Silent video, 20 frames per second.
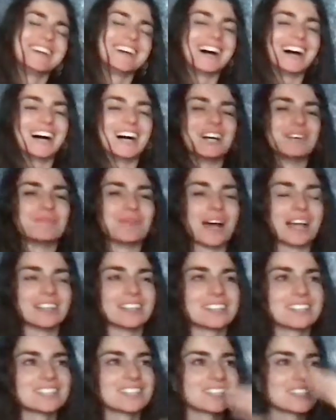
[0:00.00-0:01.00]
I
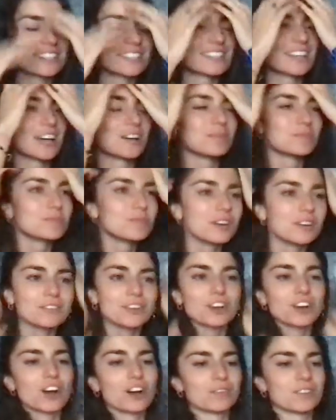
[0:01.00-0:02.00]
listened to some of
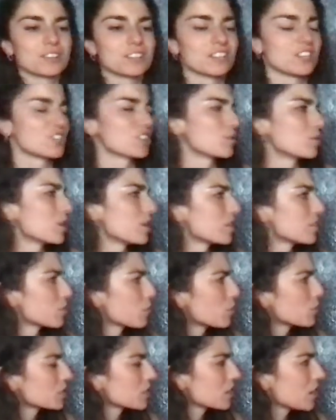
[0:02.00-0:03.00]
your conversation with,
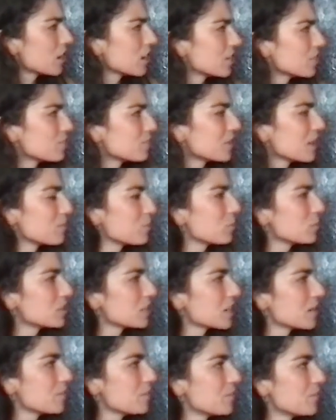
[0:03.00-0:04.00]
what was that
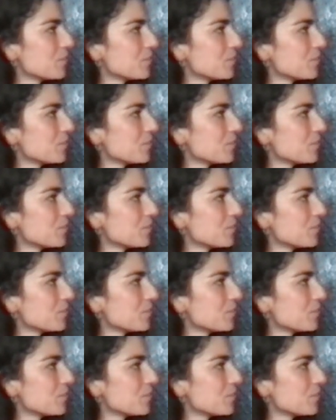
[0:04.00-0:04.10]
woman's name?